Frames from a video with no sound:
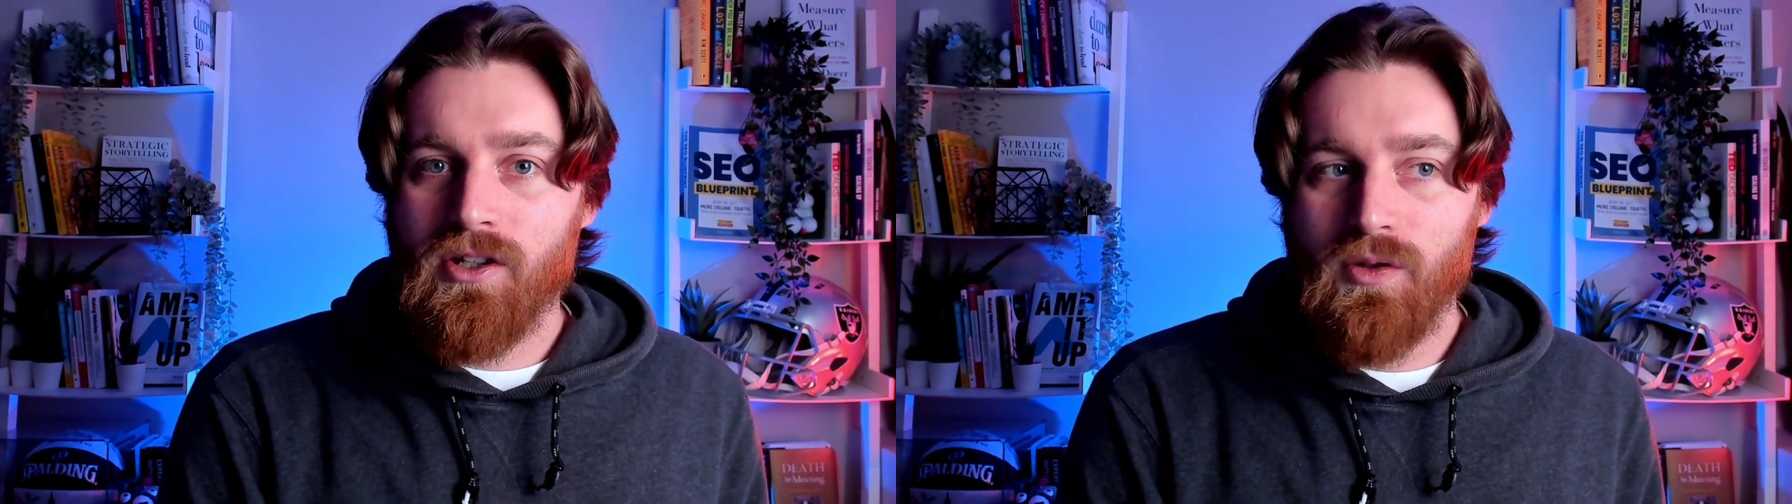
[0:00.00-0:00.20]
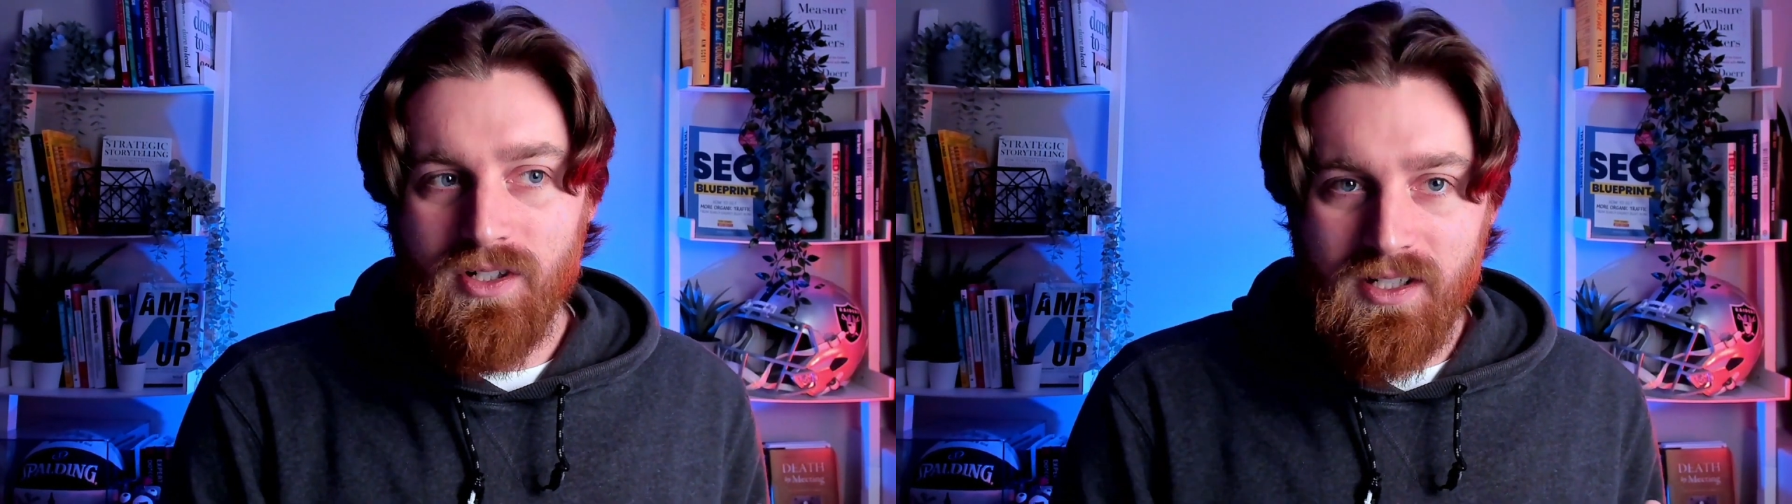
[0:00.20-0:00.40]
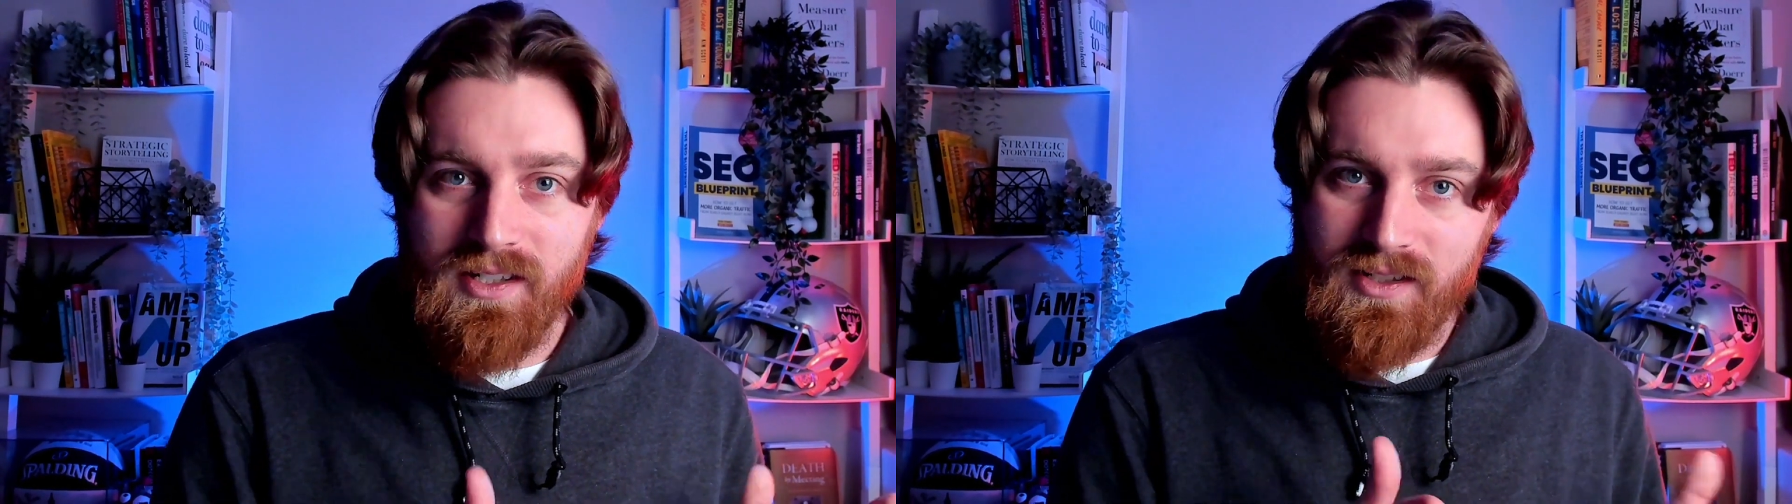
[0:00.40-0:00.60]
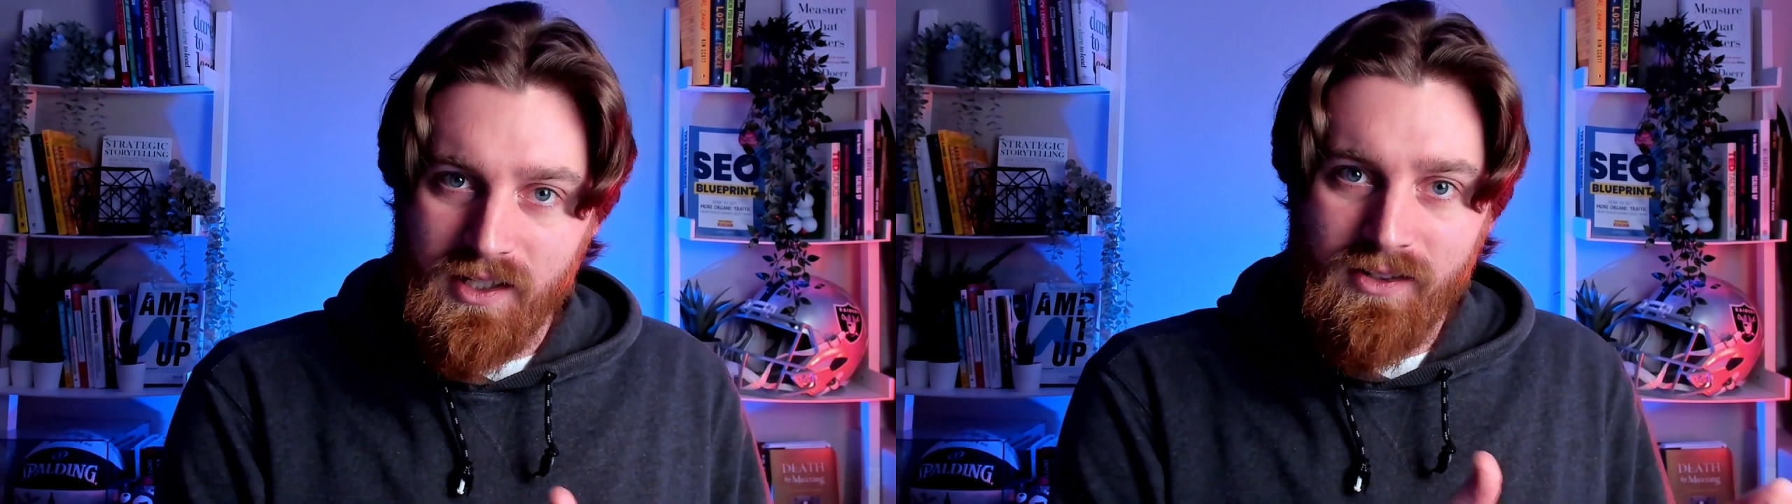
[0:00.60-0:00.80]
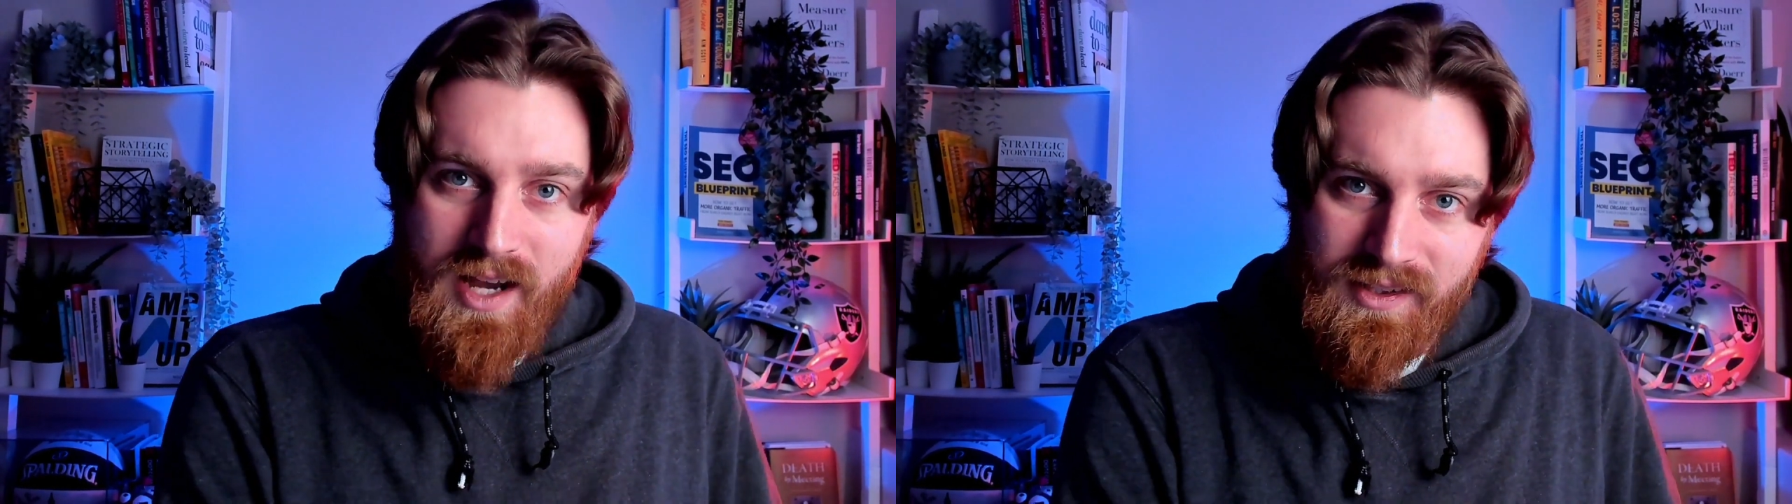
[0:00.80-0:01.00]
you just need to
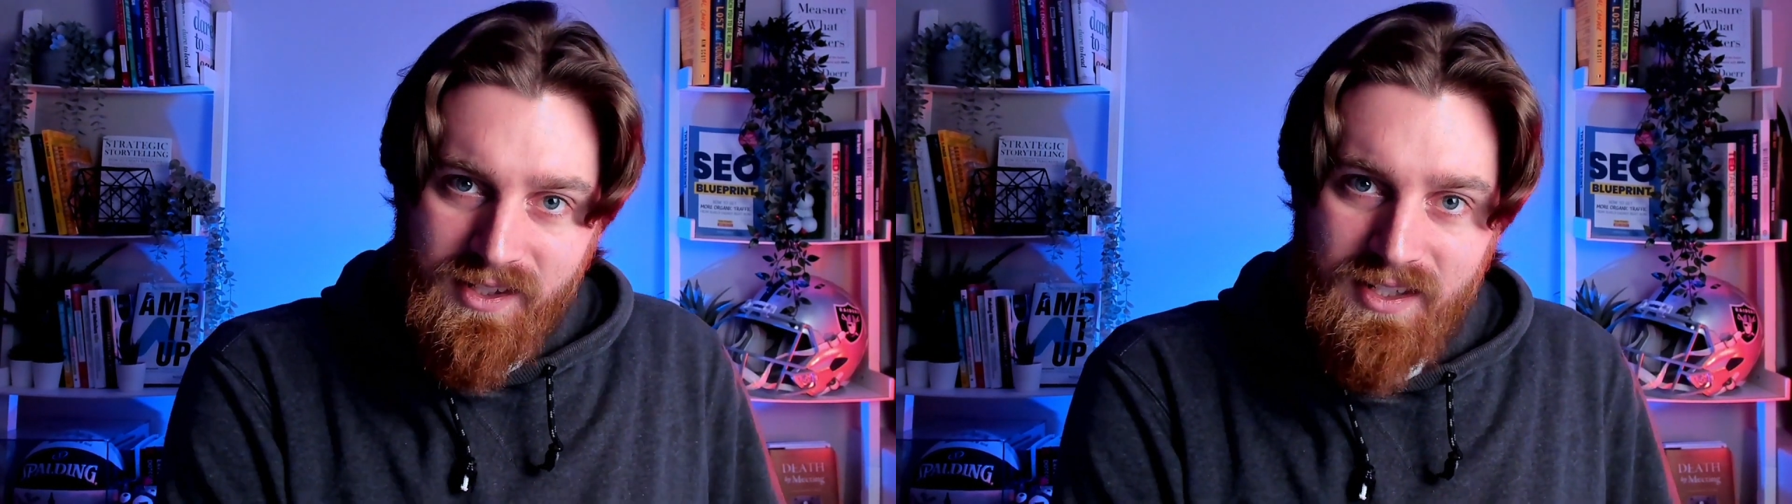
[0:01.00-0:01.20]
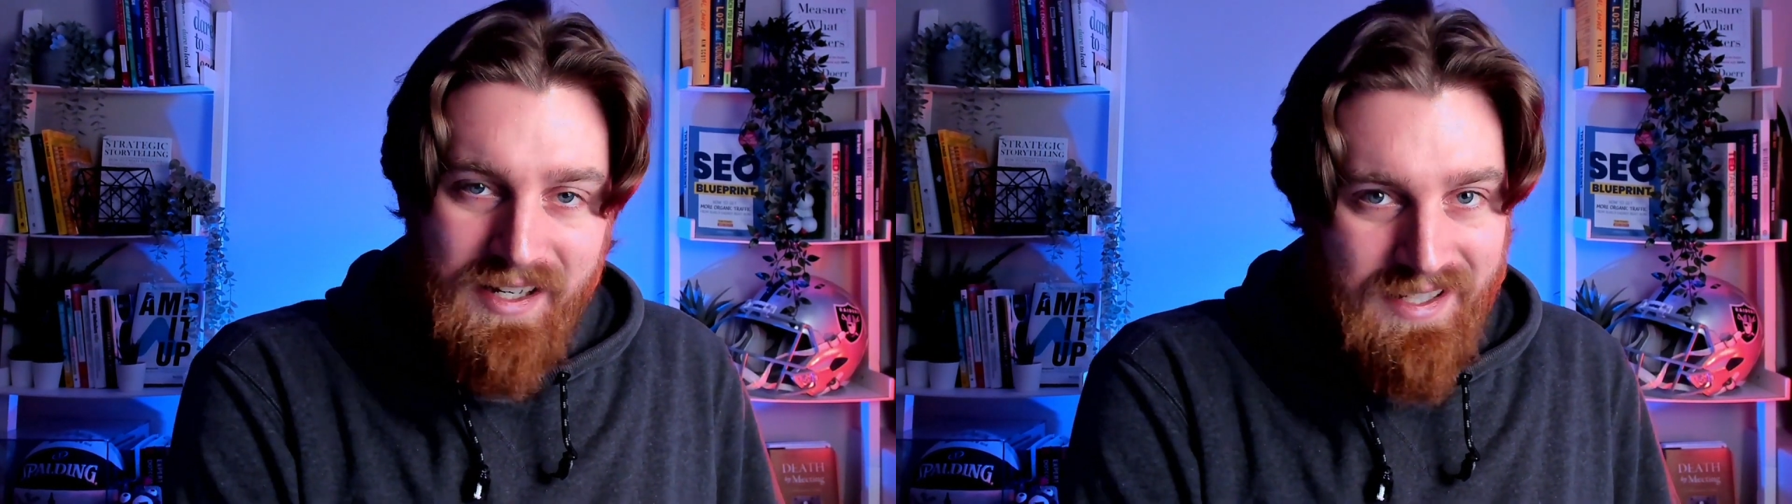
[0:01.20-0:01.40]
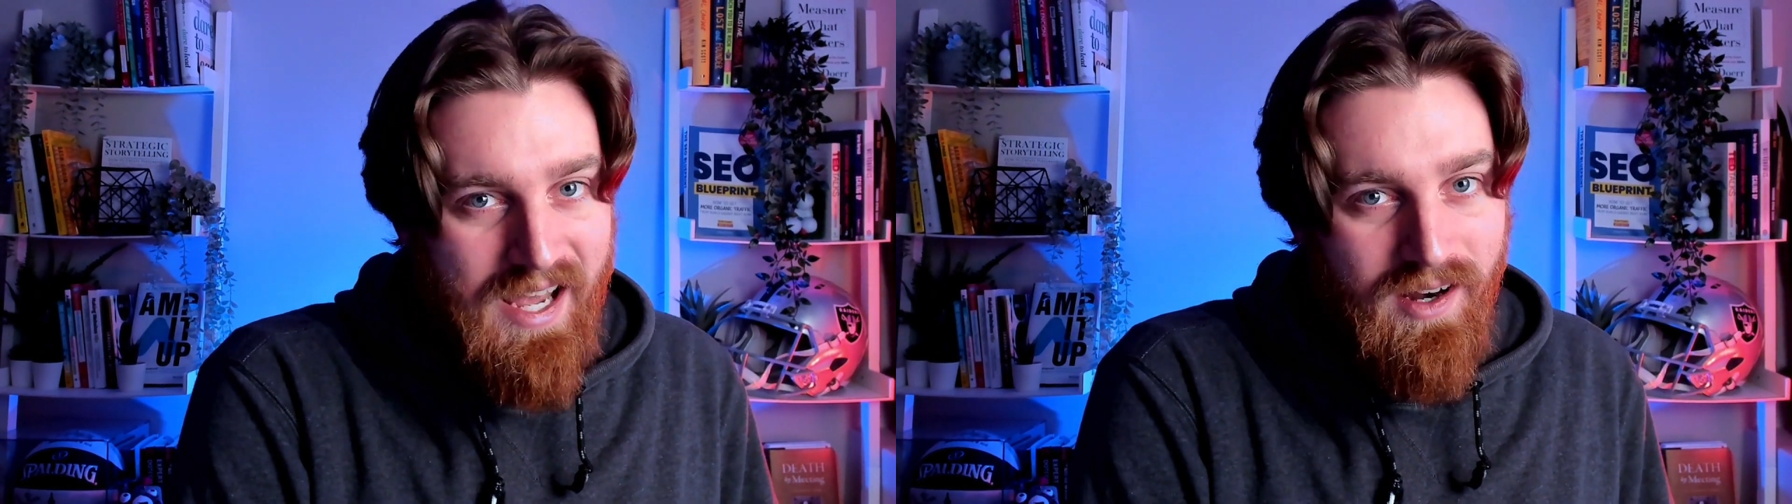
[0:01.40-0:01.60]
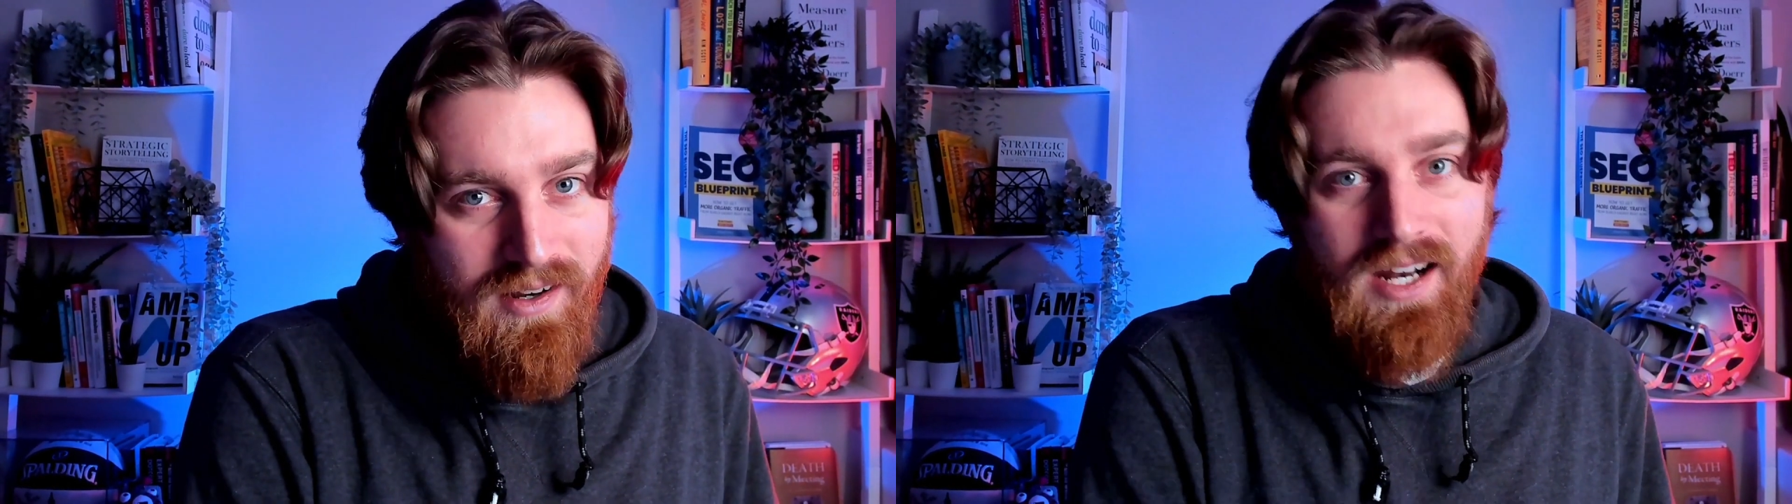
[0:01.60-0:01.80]
stick your head in the sand again